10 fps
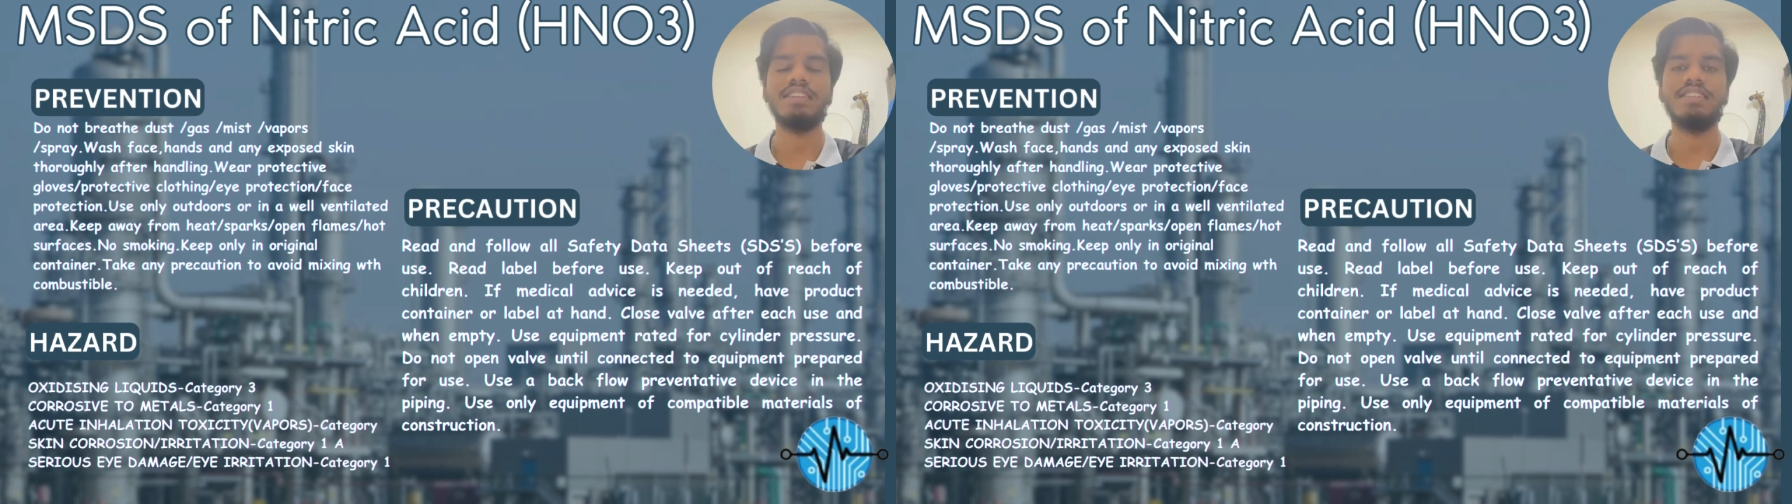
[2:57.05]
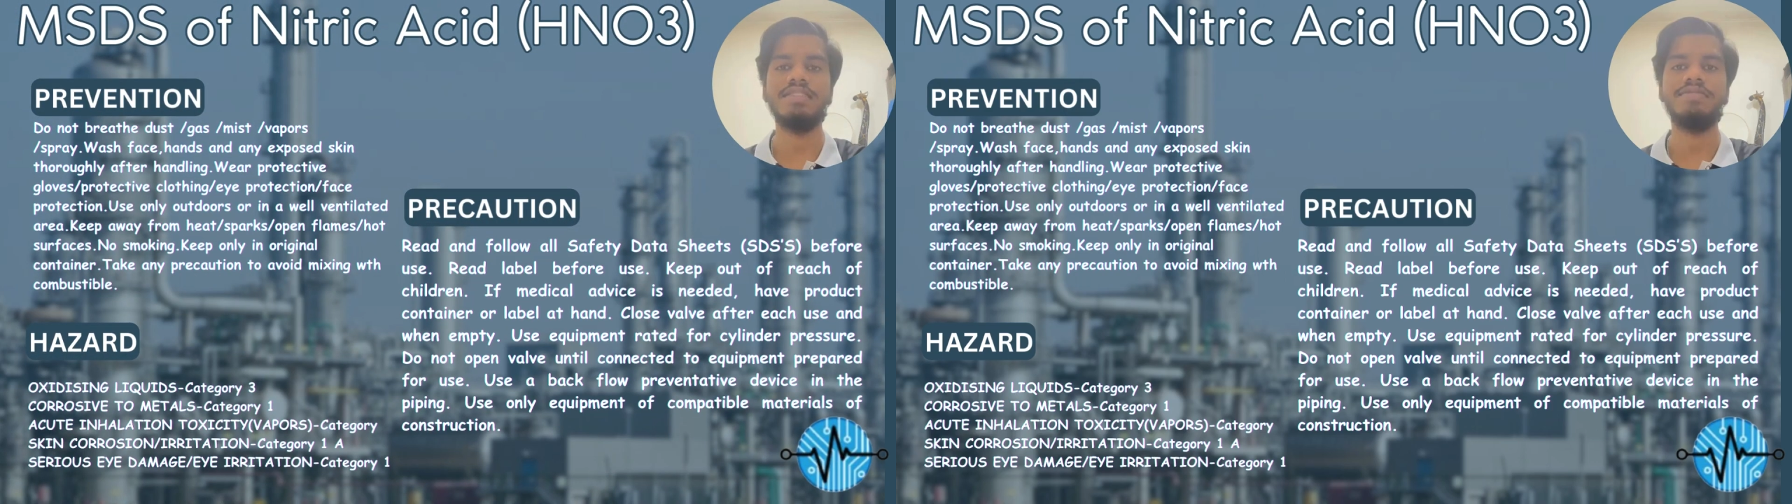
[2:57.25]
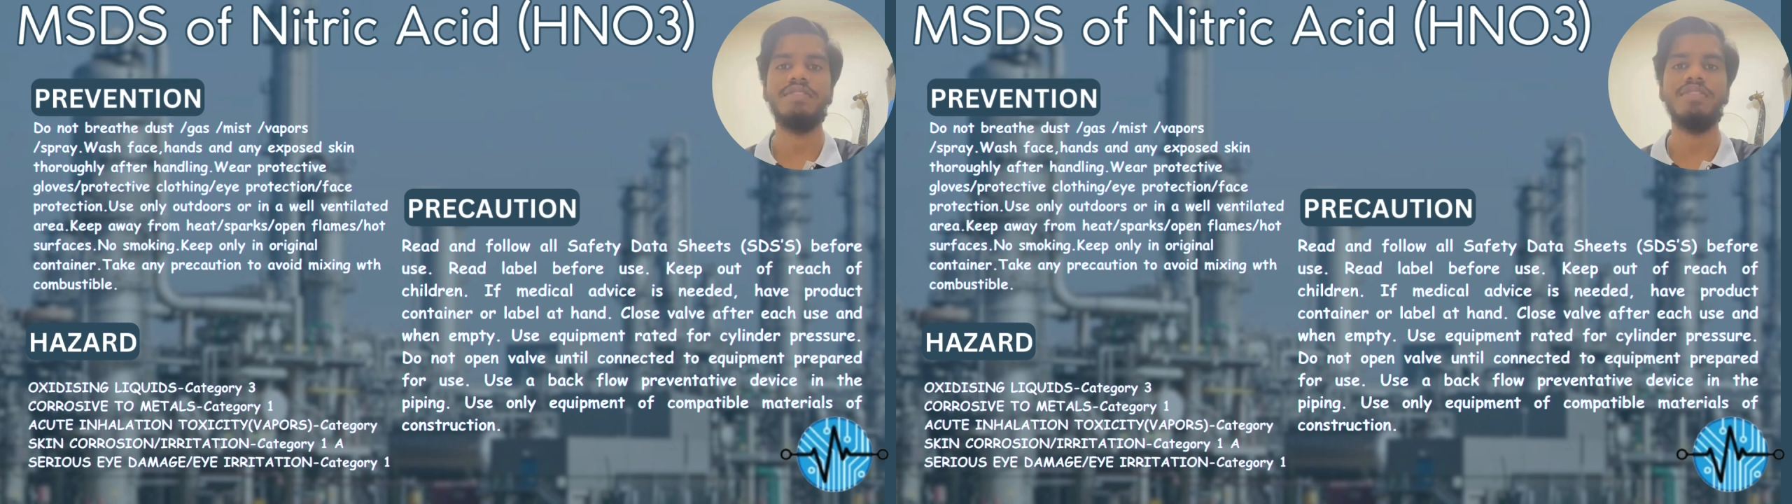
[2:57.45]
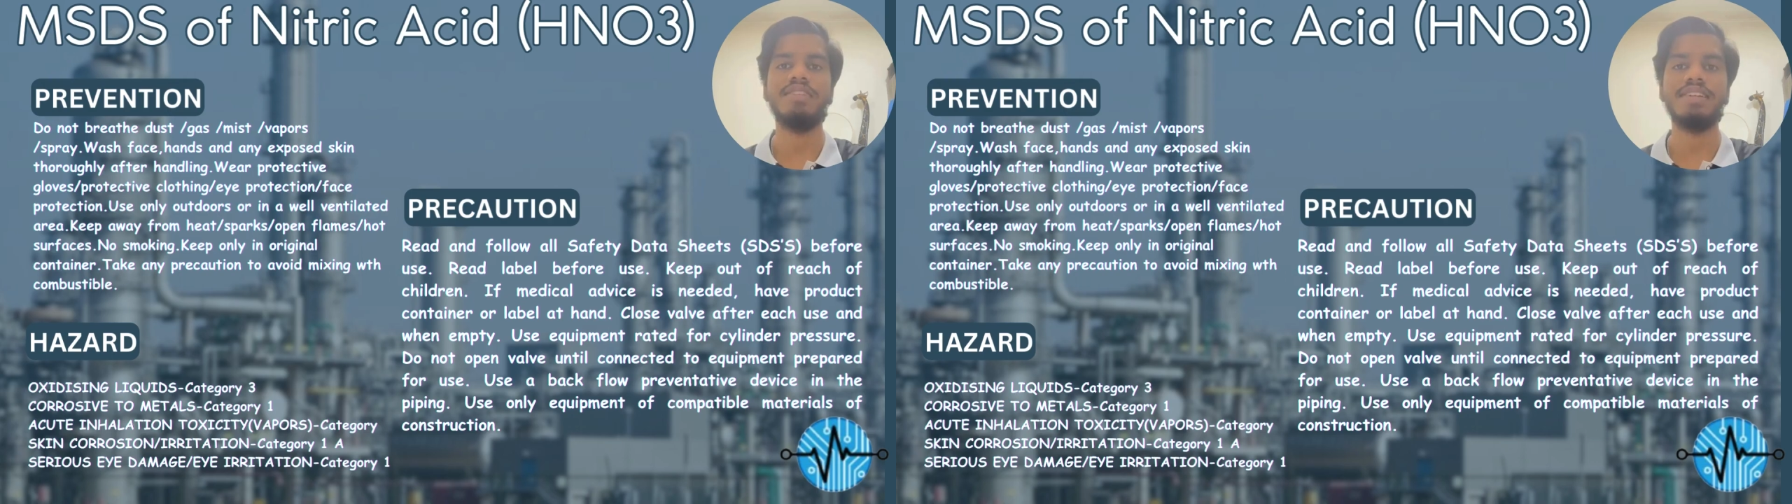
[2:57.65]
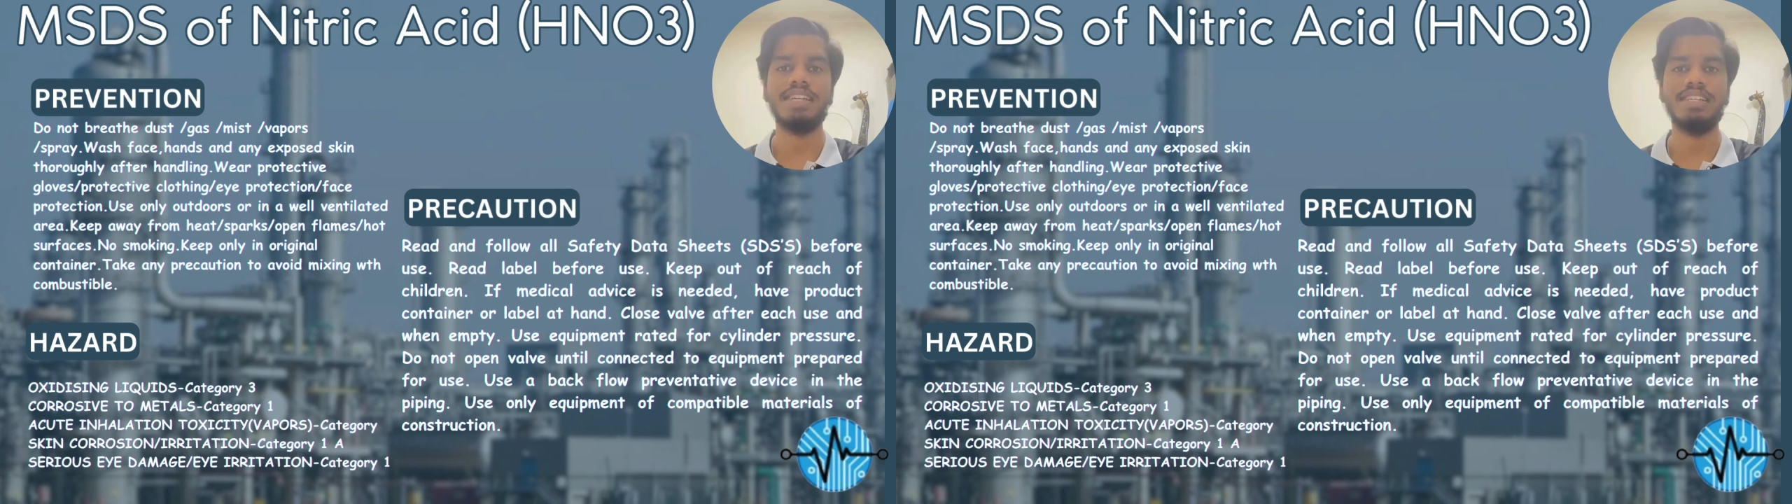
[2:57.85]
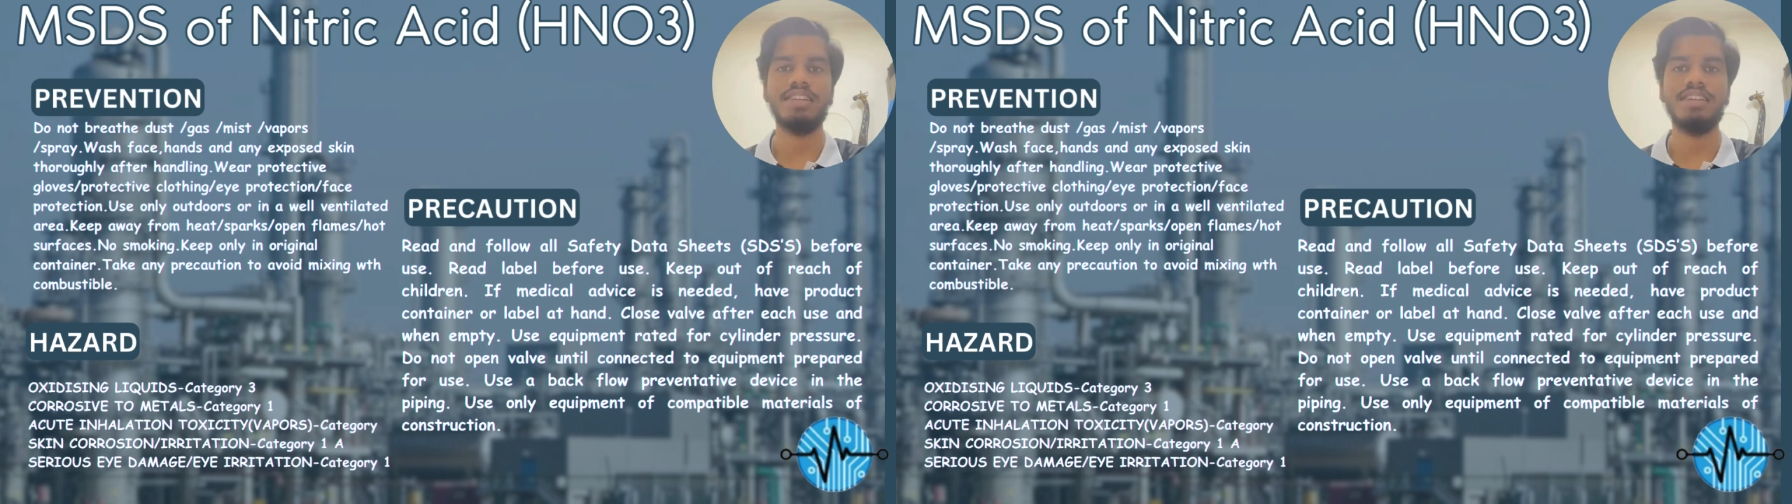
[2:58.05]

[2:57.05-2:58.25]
sheet for nitric